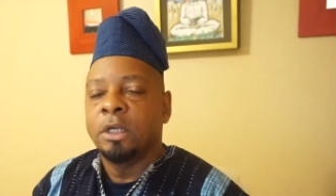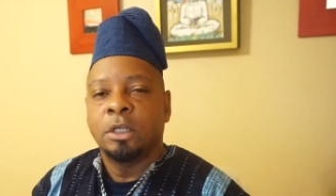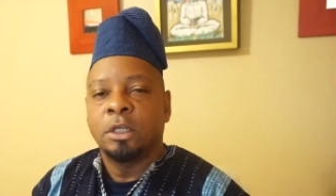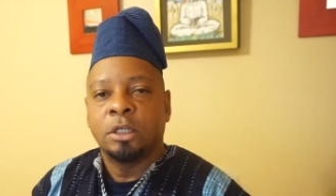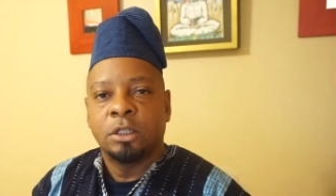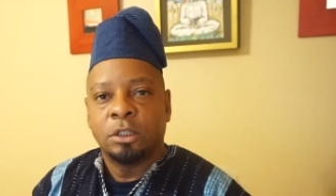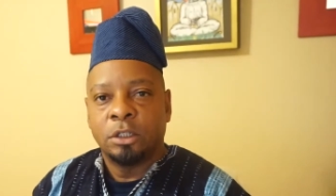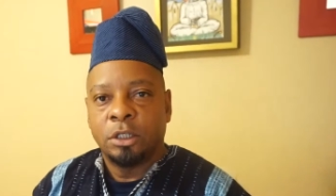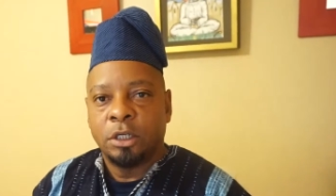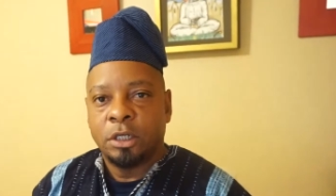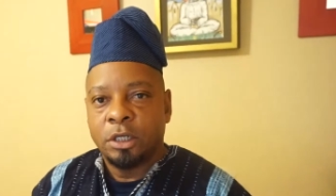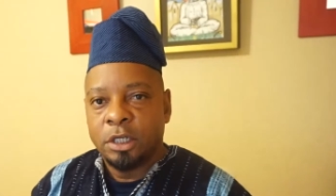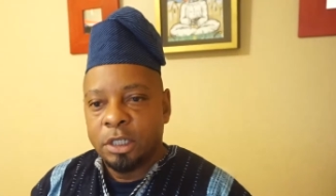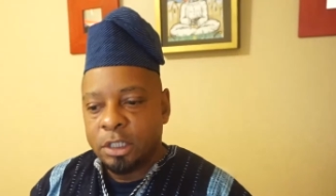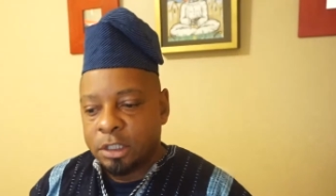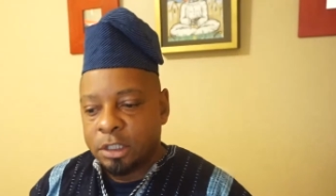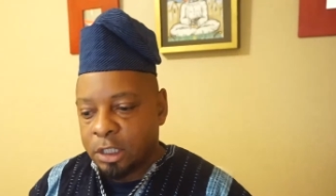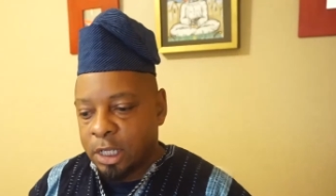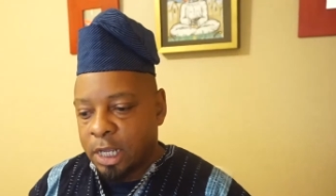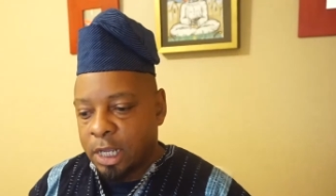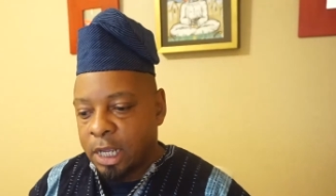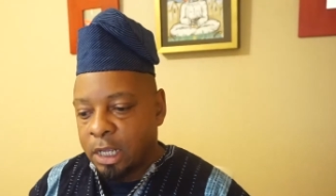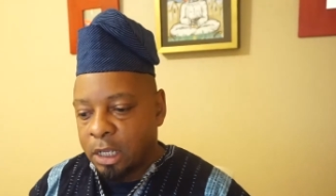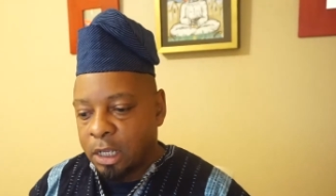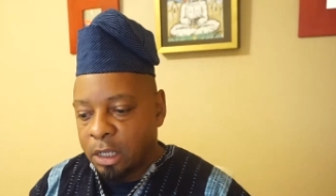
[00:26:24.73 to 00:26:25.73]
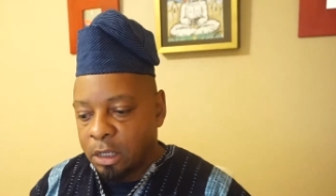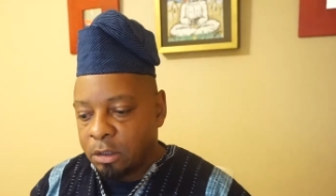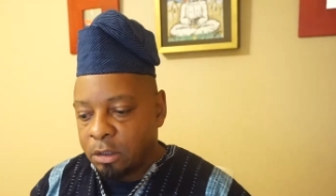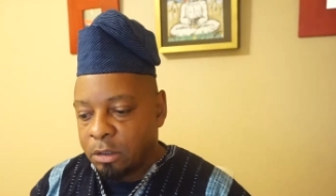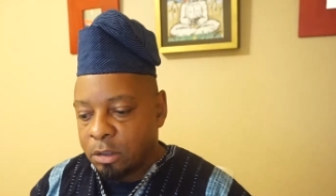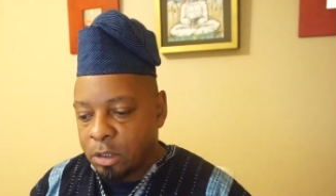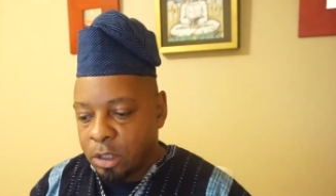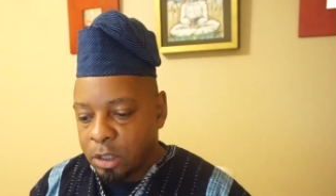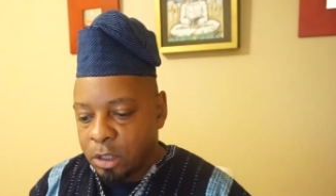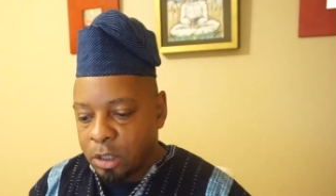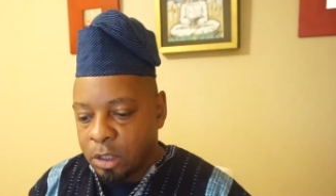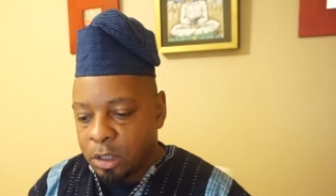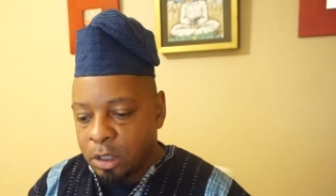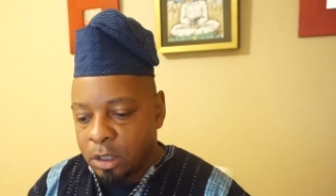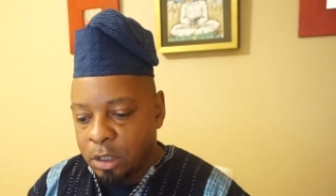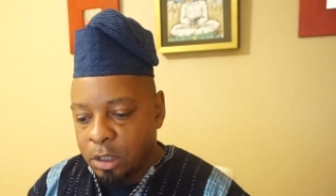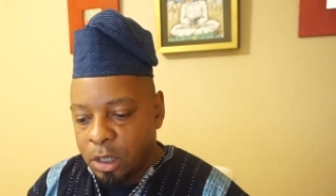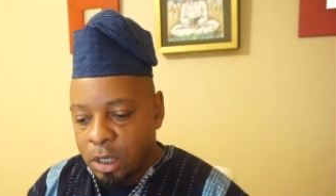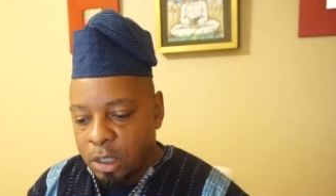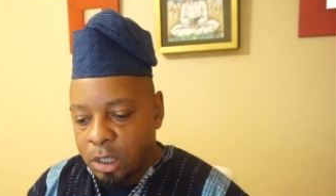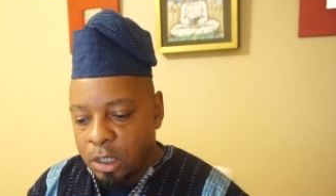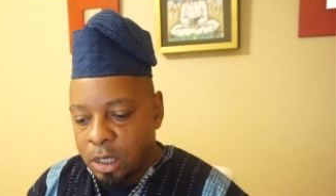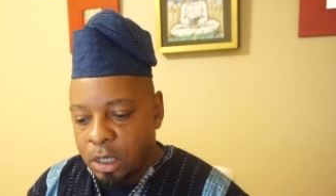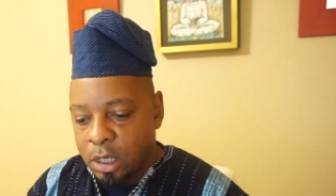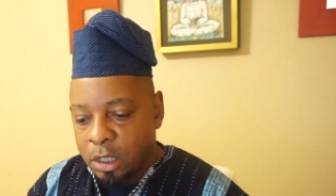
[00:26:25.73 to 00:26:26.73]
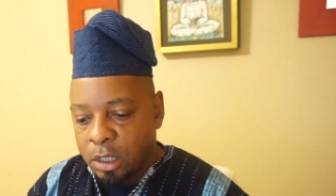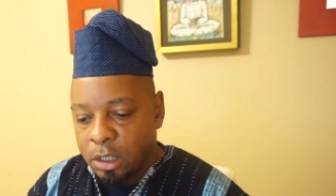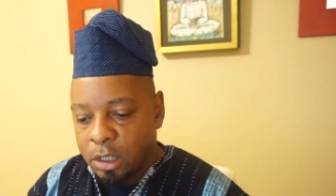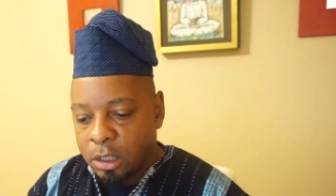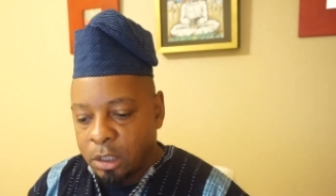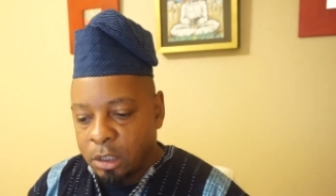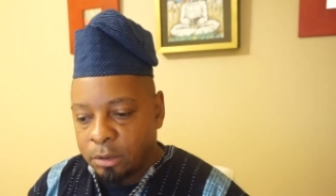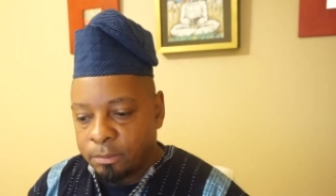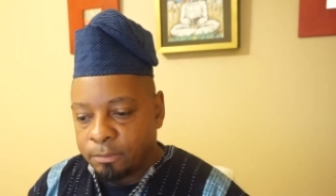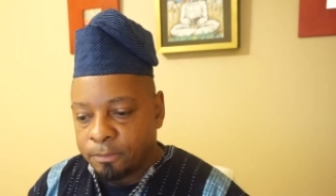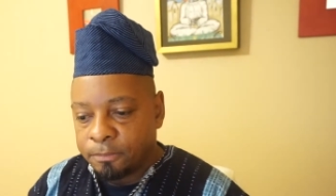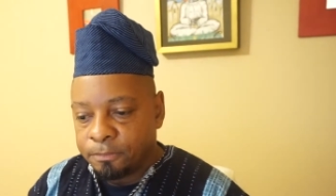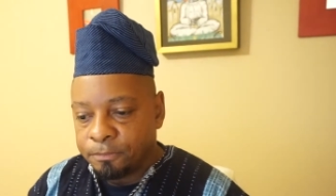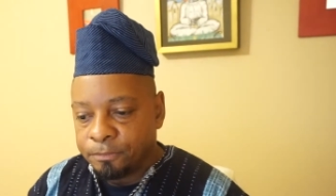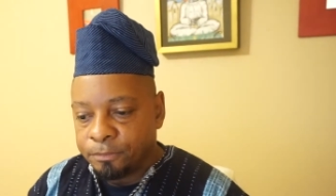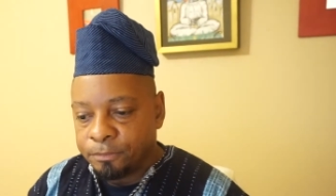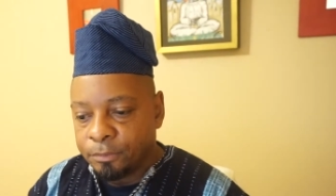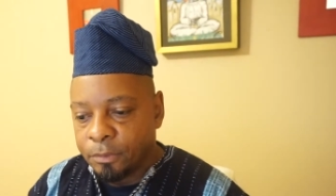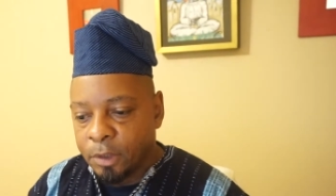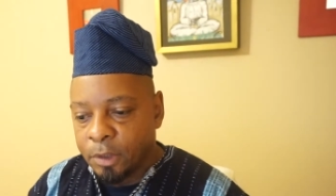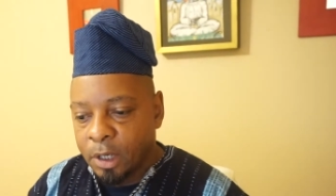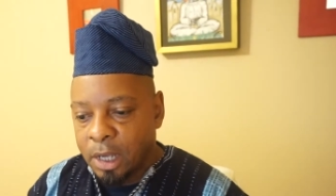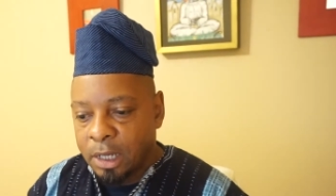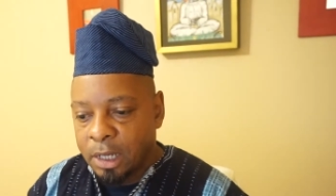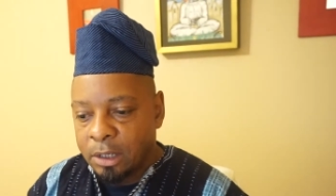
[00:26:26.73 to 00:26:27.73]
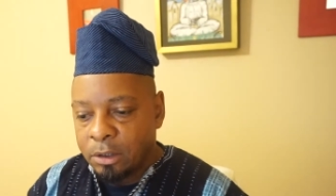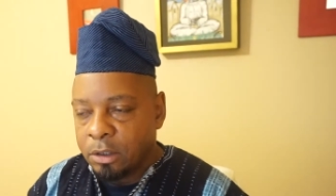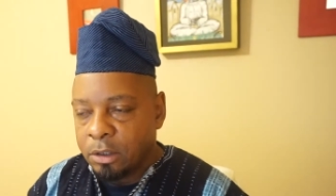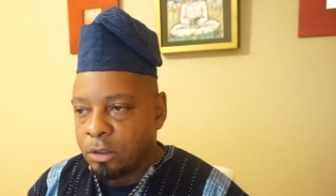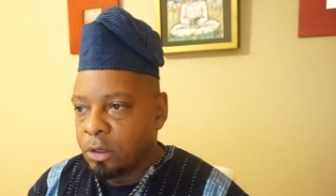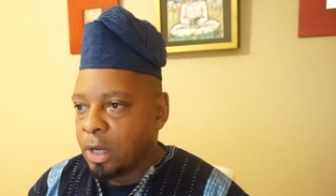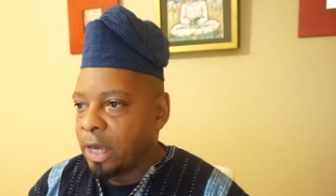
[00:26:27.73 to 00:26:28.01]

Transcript: There is a uh, an, um, I don't know.